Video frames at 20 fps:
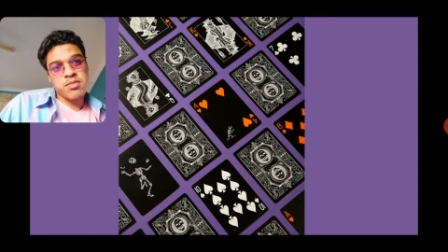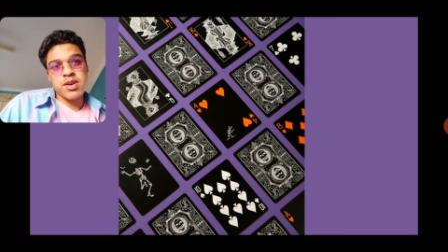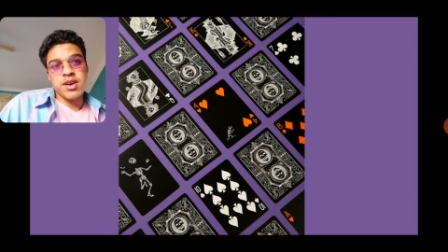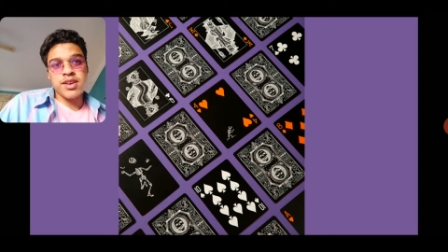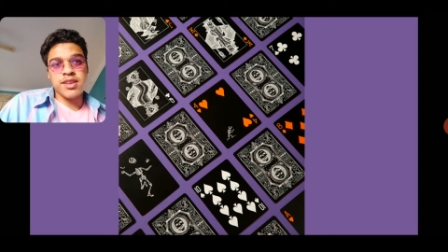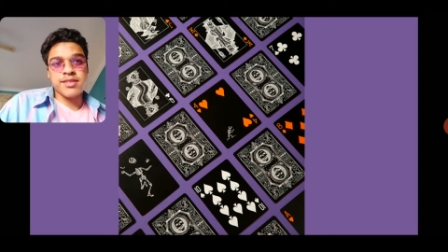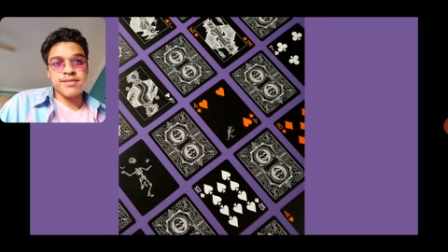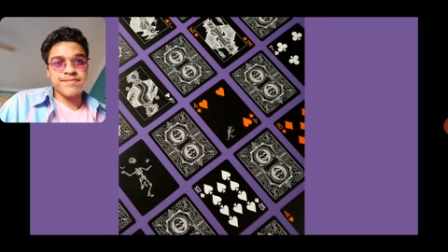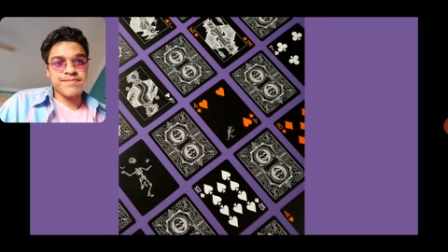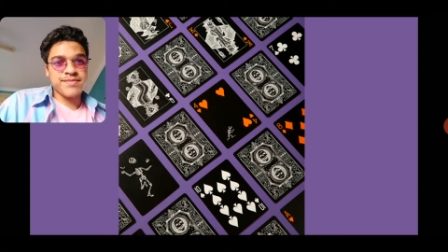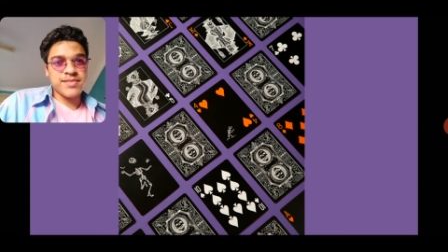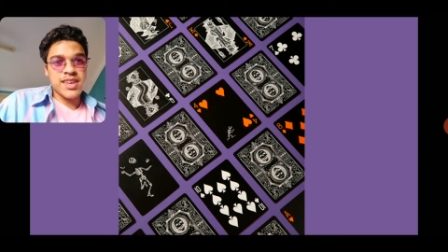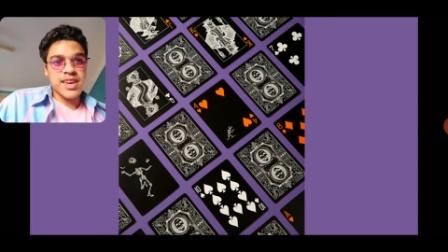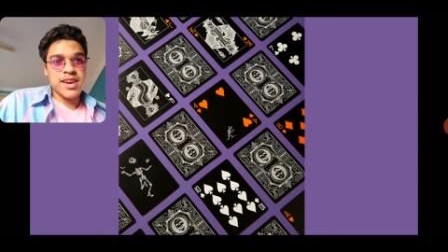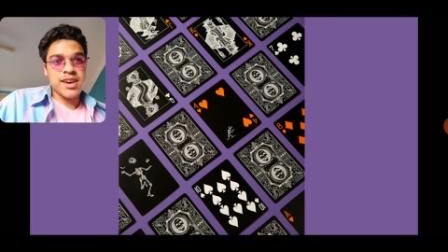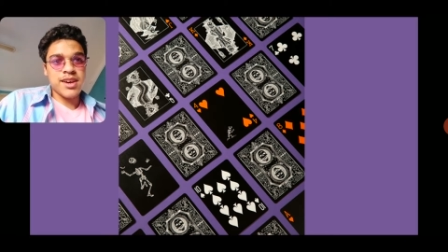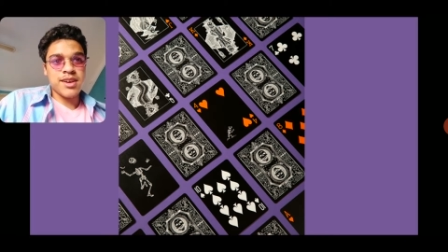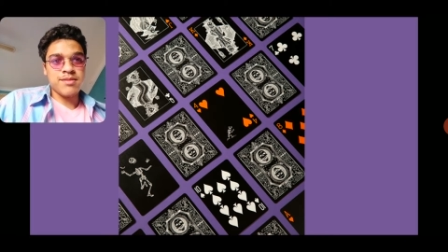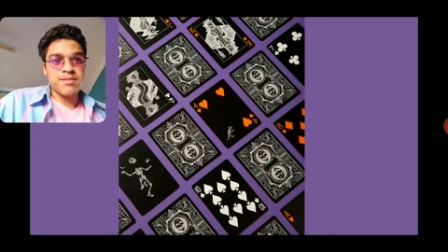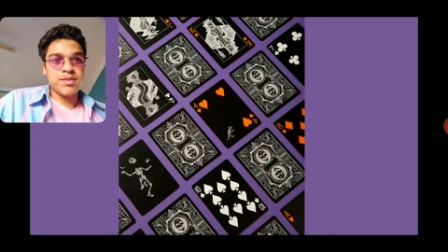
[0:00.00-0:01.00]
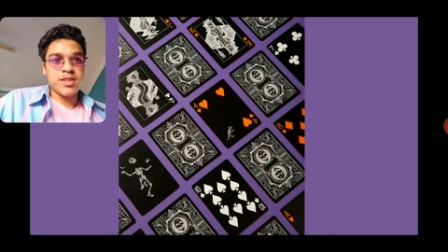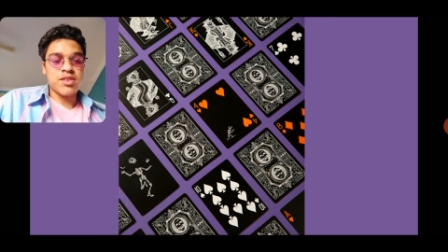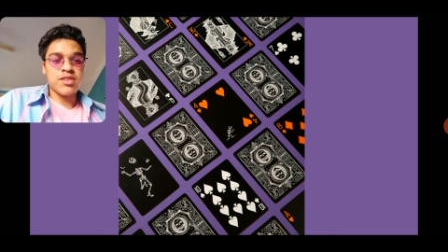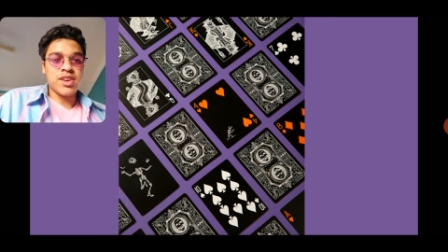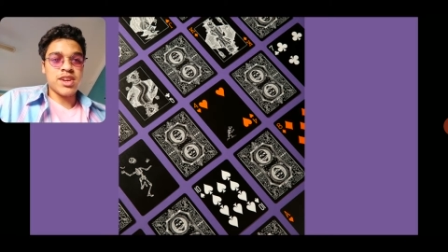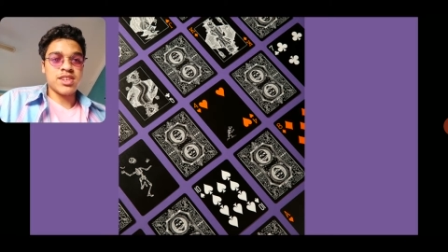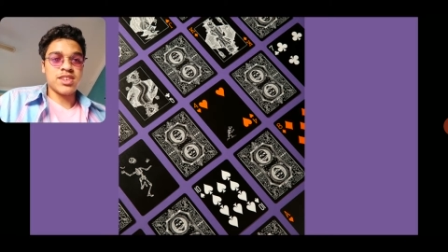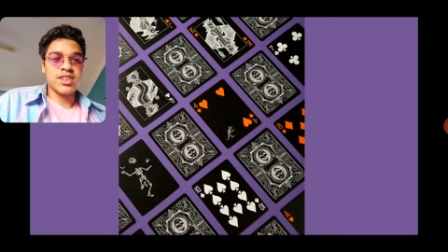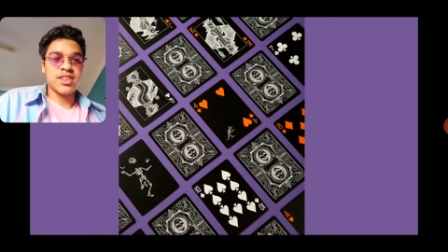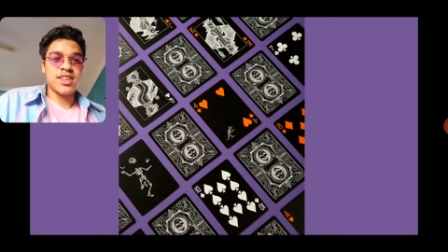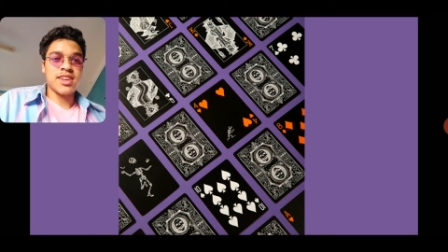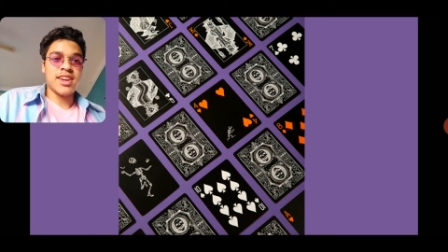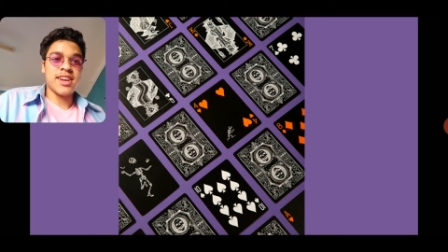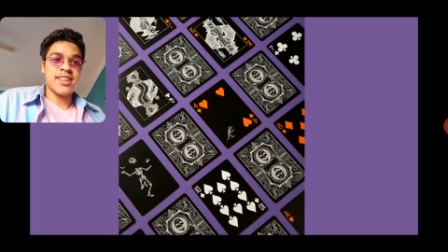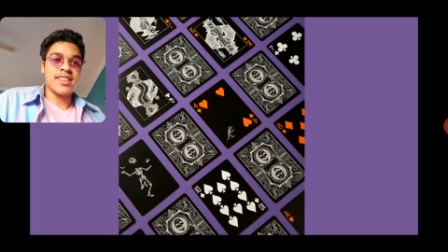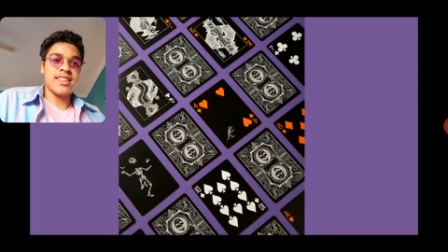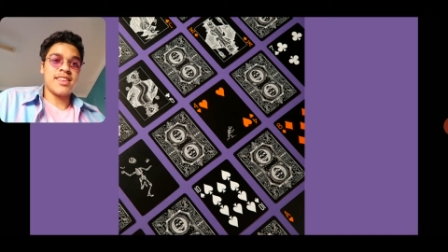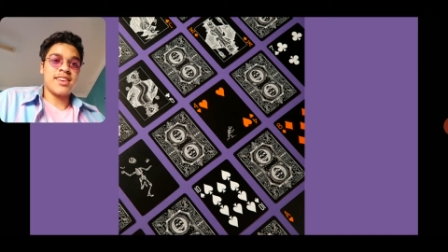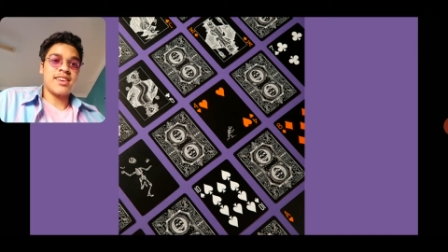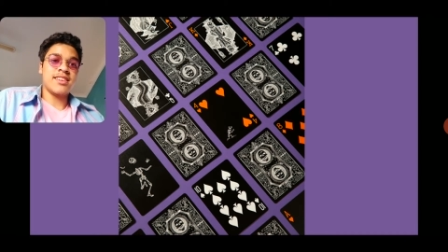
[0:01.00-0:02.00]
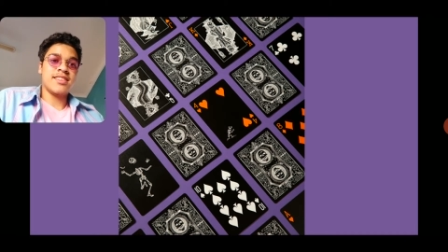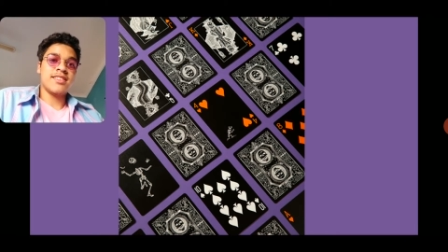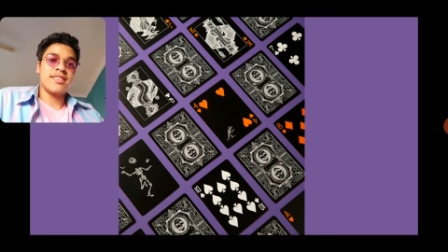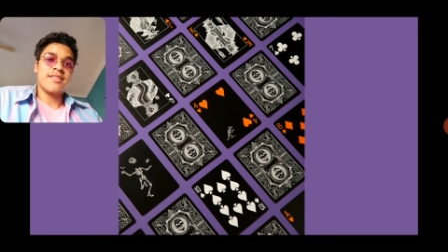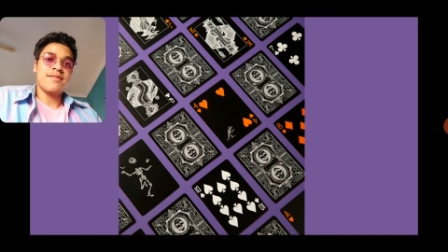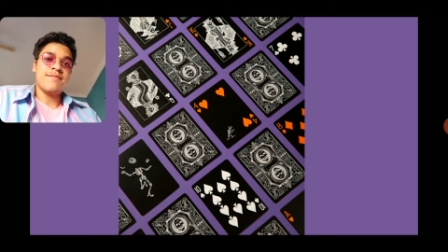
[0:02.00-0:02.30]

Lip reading: but yeah, not rushing to get these.